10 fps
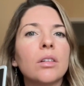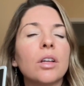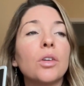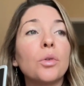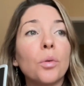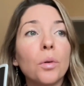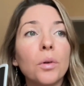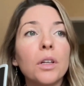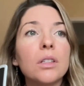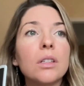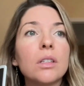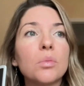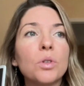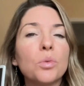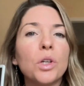
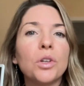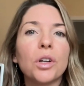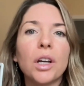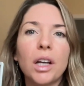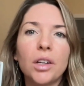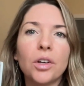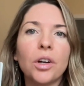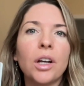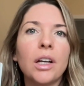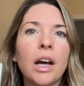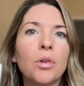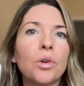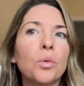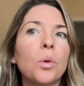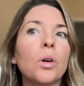congruence between your inner and
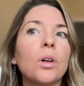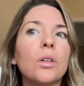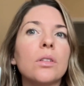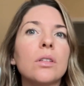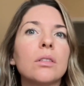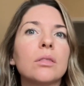outer world.